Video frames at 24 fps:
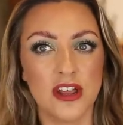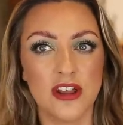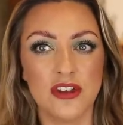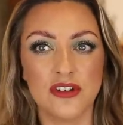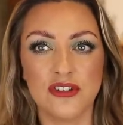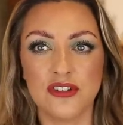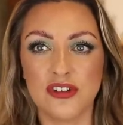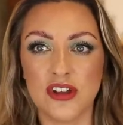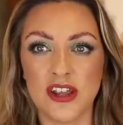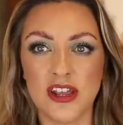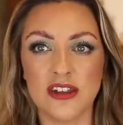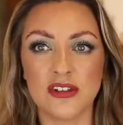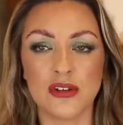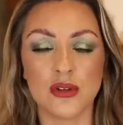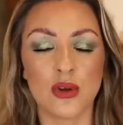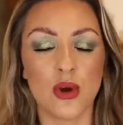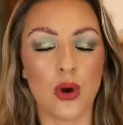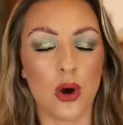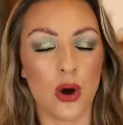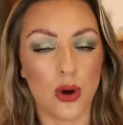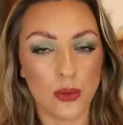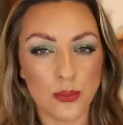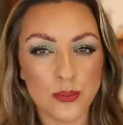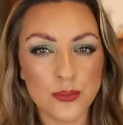She is
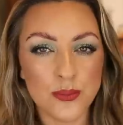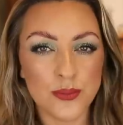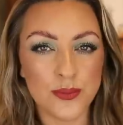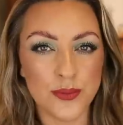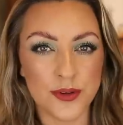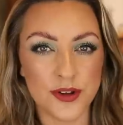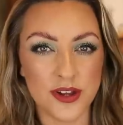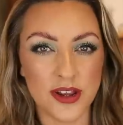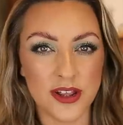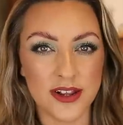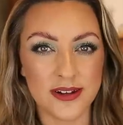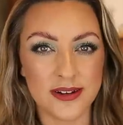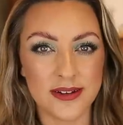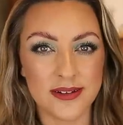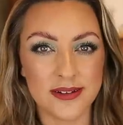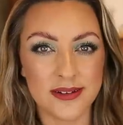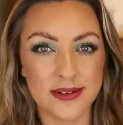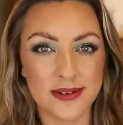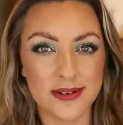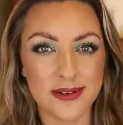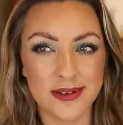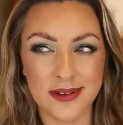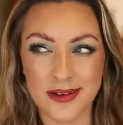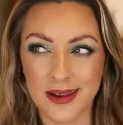
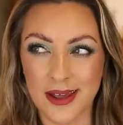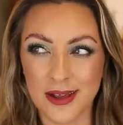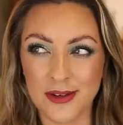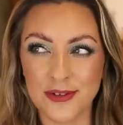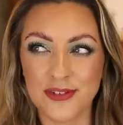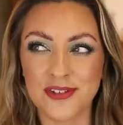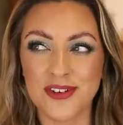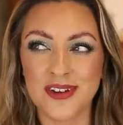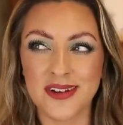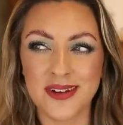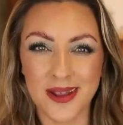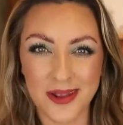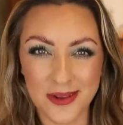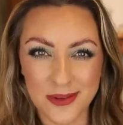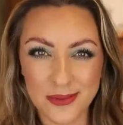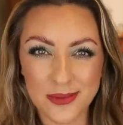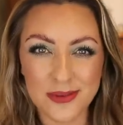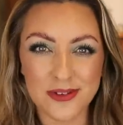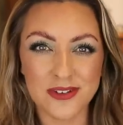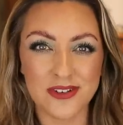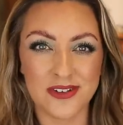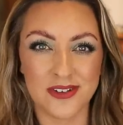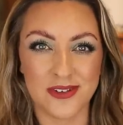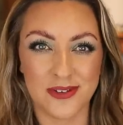confident, you know, she knows
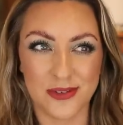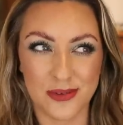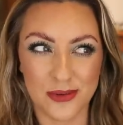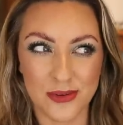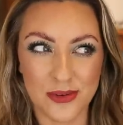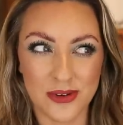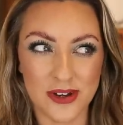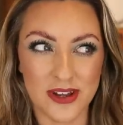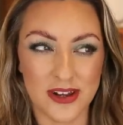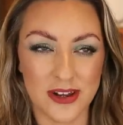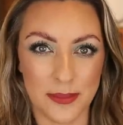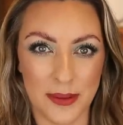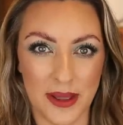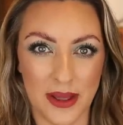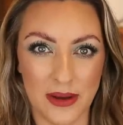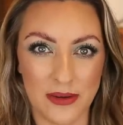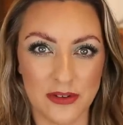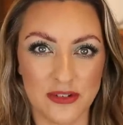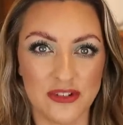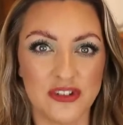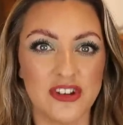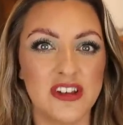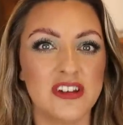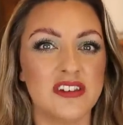what she's talking
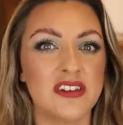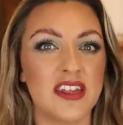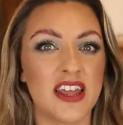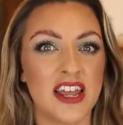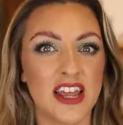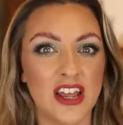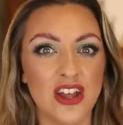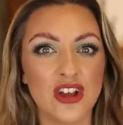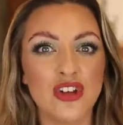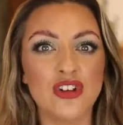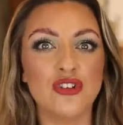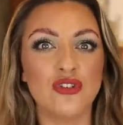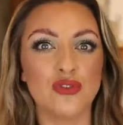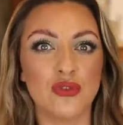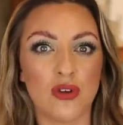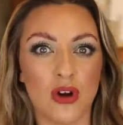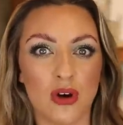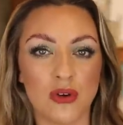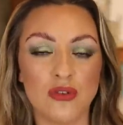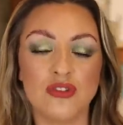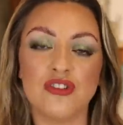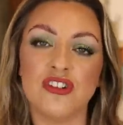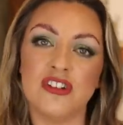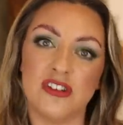about. She's in
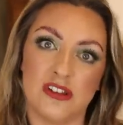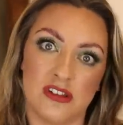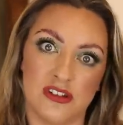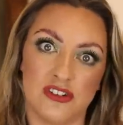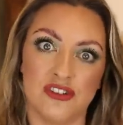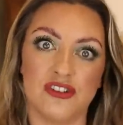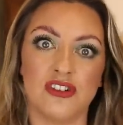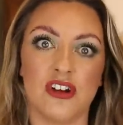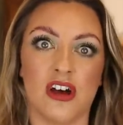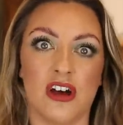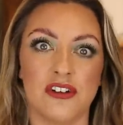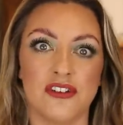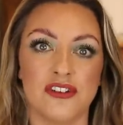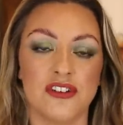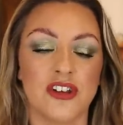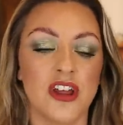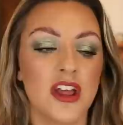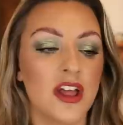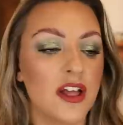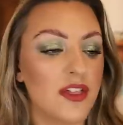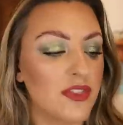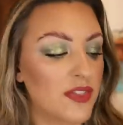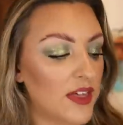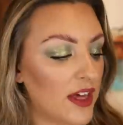control, she's in charge.
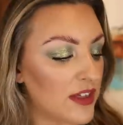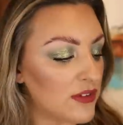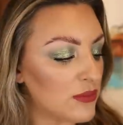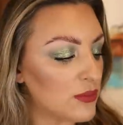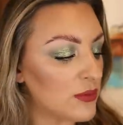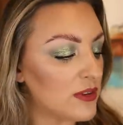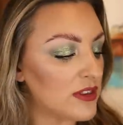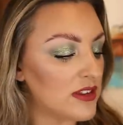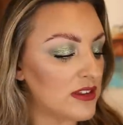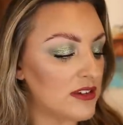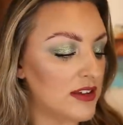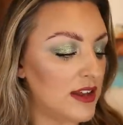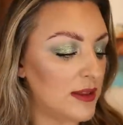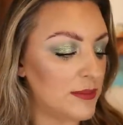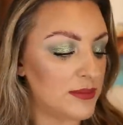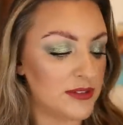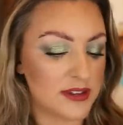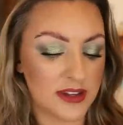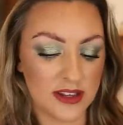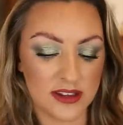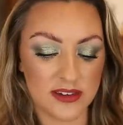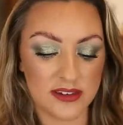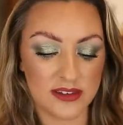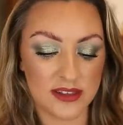That's what this
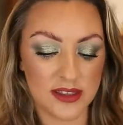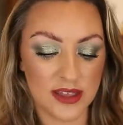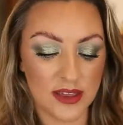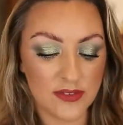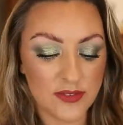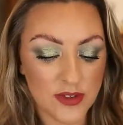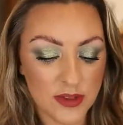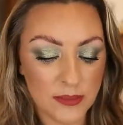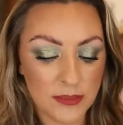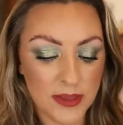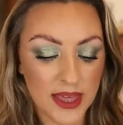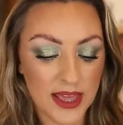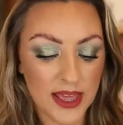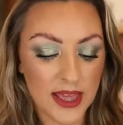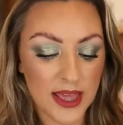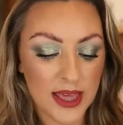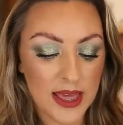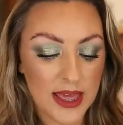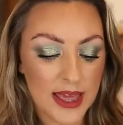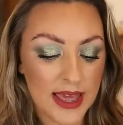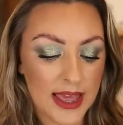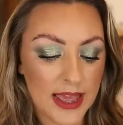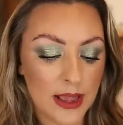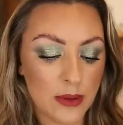lipstick's giving me.
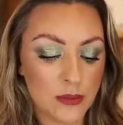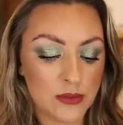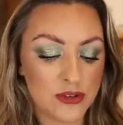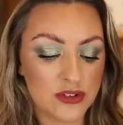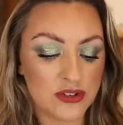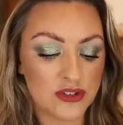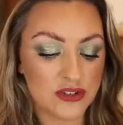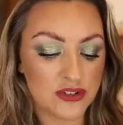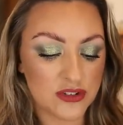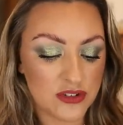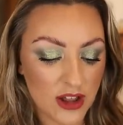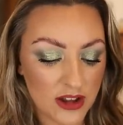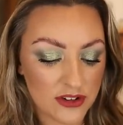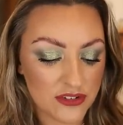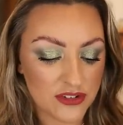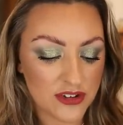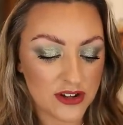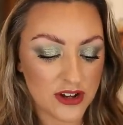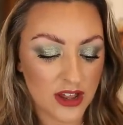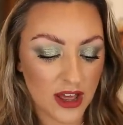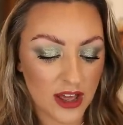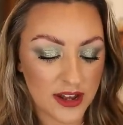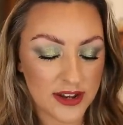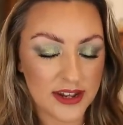It was such
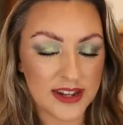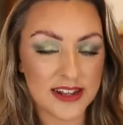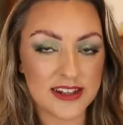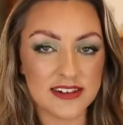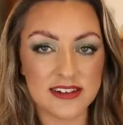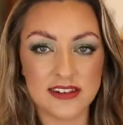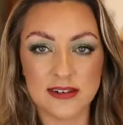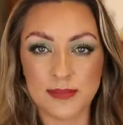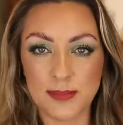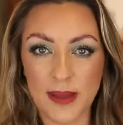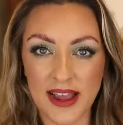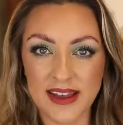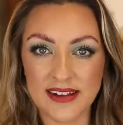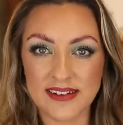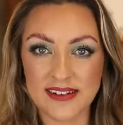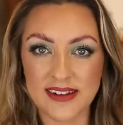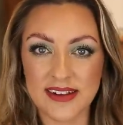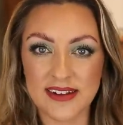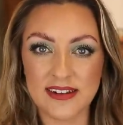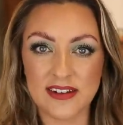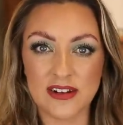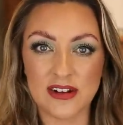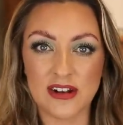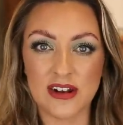an
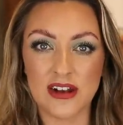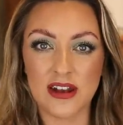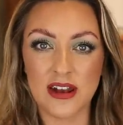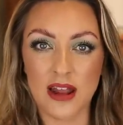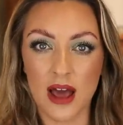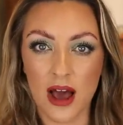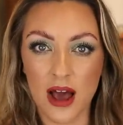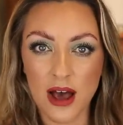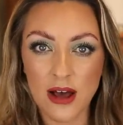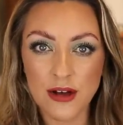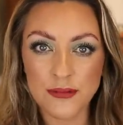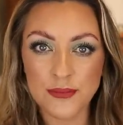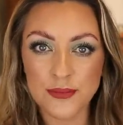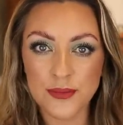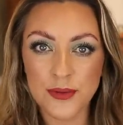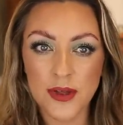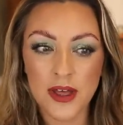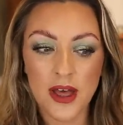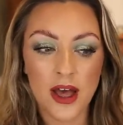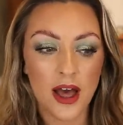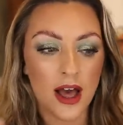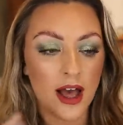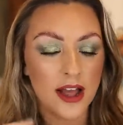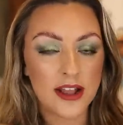unexpected love.
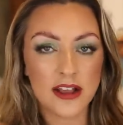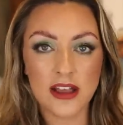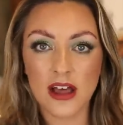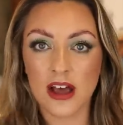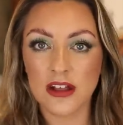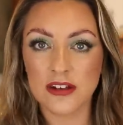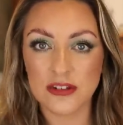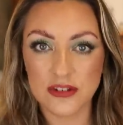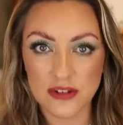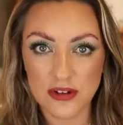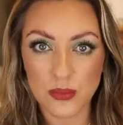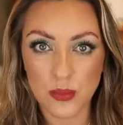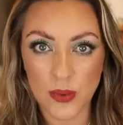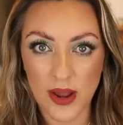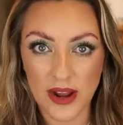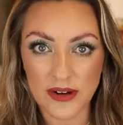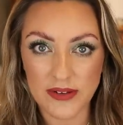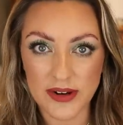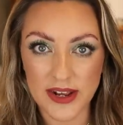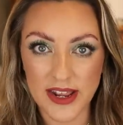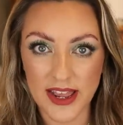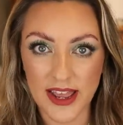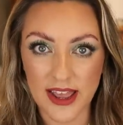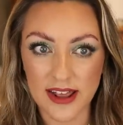I can't stop
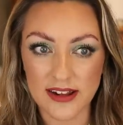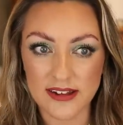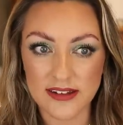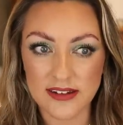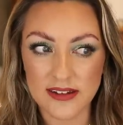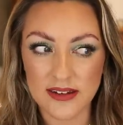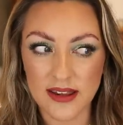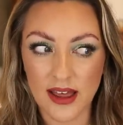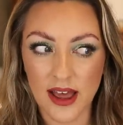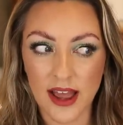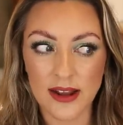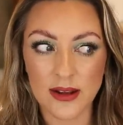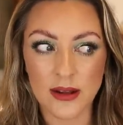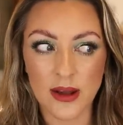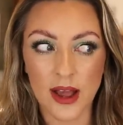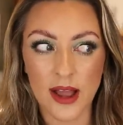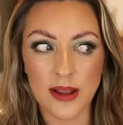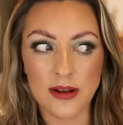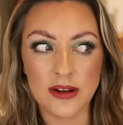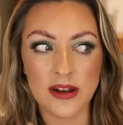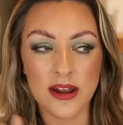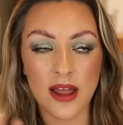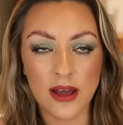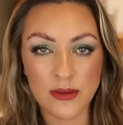wearing it. I,
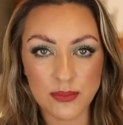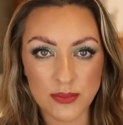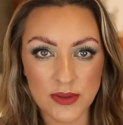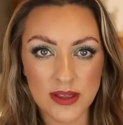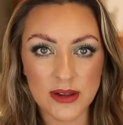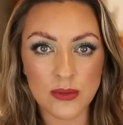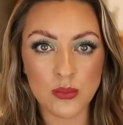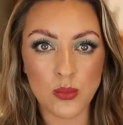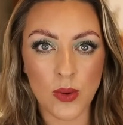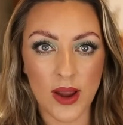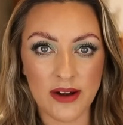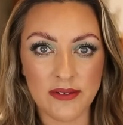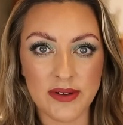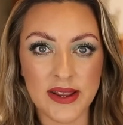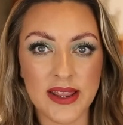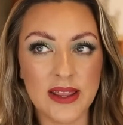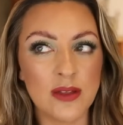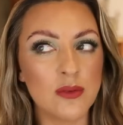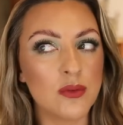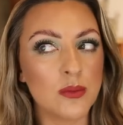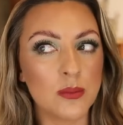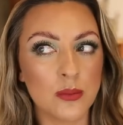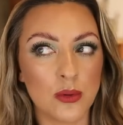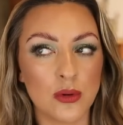I love it and wear it
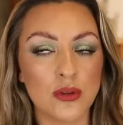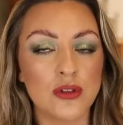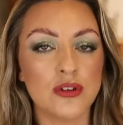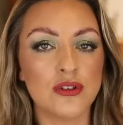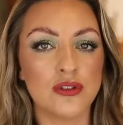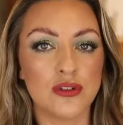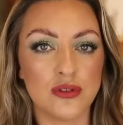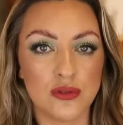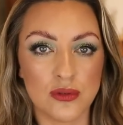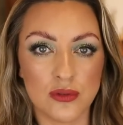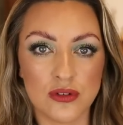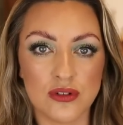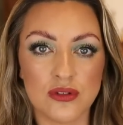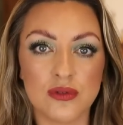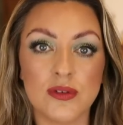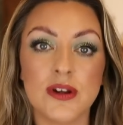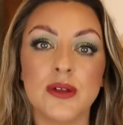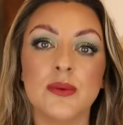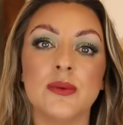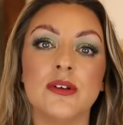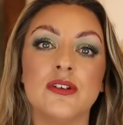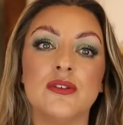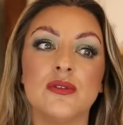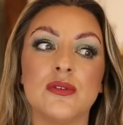even more than
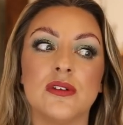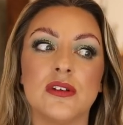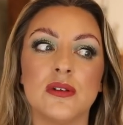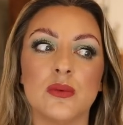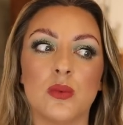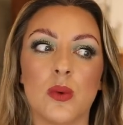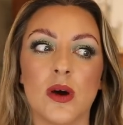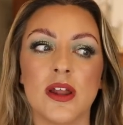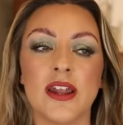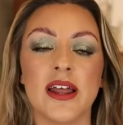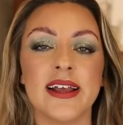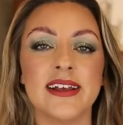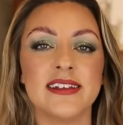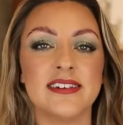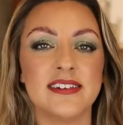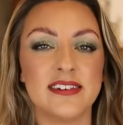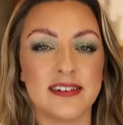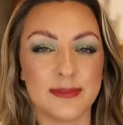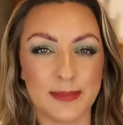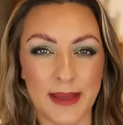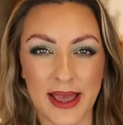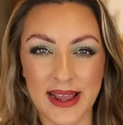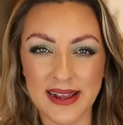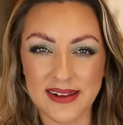Sorcery, which was the one I
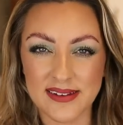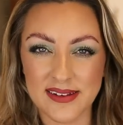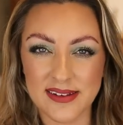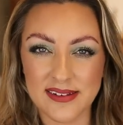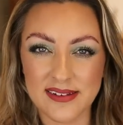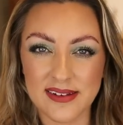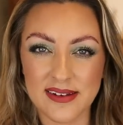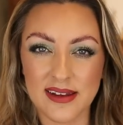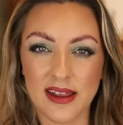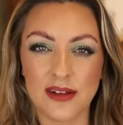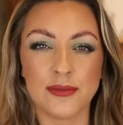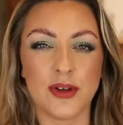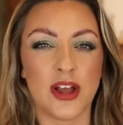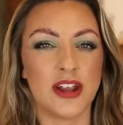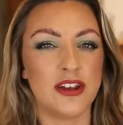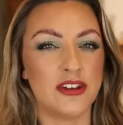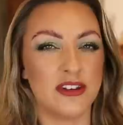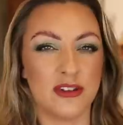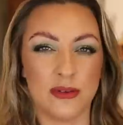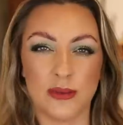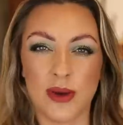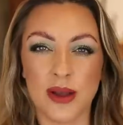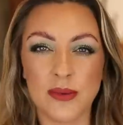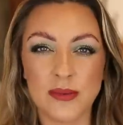expected to love. I
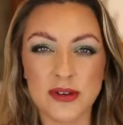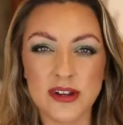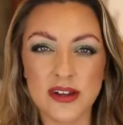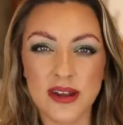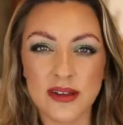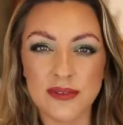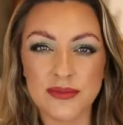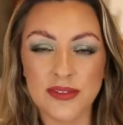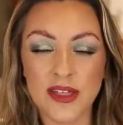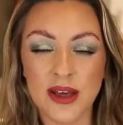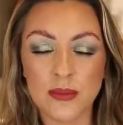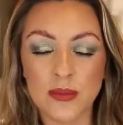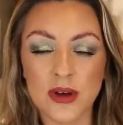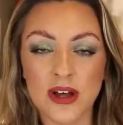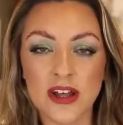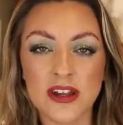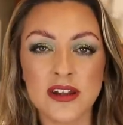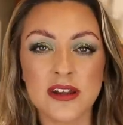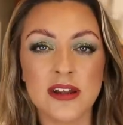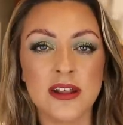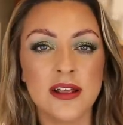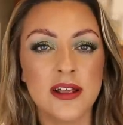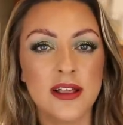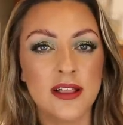knew I would love that
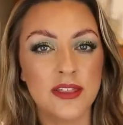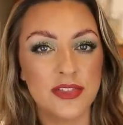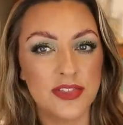one.